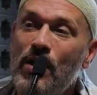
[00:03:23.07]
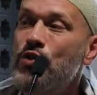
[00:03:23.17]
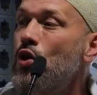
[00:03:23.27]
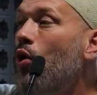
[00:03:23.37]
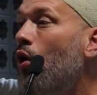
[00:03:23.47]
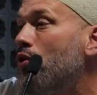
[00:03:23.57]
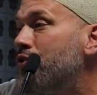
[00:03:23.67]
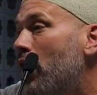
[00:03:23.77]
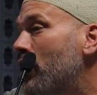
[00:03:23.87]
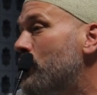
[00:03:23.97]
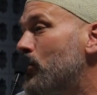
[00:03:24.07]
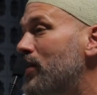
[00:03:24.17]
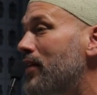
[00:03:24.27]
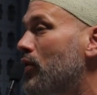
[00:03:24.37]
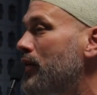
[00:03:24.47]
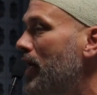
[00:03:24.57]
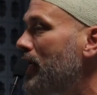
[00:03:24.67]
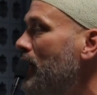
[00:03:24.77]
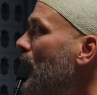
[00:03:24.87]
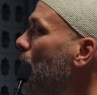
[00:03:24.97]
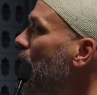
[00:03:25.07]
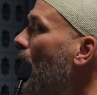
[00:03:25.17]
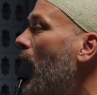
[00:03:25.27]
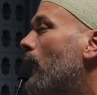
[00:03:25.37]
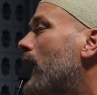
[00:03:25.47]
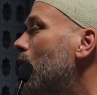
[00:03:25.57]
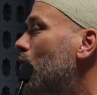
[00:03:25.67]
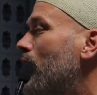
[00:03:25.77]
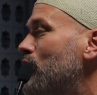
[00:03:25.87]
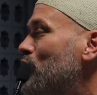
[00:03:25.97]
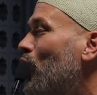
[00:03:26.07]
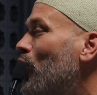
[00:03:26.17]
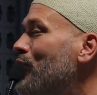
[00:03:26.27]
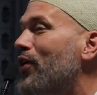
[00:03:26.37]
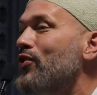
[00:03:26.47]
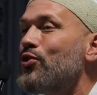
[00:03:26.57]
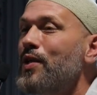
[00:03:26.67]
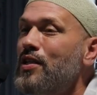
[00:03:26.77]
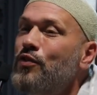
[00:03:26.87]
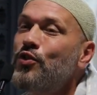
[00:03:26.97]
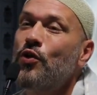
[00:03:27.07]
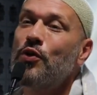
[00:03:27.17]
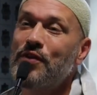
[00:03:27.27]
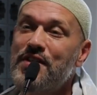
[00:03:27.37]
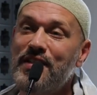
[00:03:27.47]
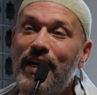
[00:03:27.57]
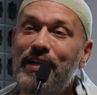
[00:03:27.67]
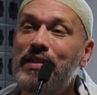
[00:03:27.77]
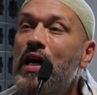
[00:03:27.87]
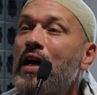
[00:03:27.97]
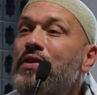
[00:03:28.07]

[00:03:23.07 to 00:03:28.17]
So hold on to that Qur'an. But how are you going to hold on to it if you don't understand it?